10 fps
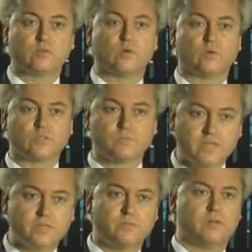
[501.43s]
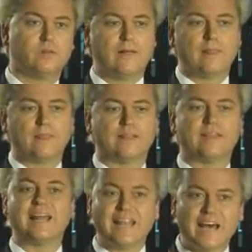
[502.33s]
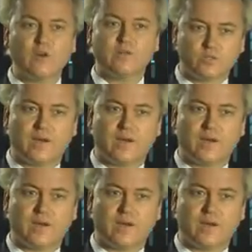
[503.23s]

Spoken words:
that were responsible, that they allowed it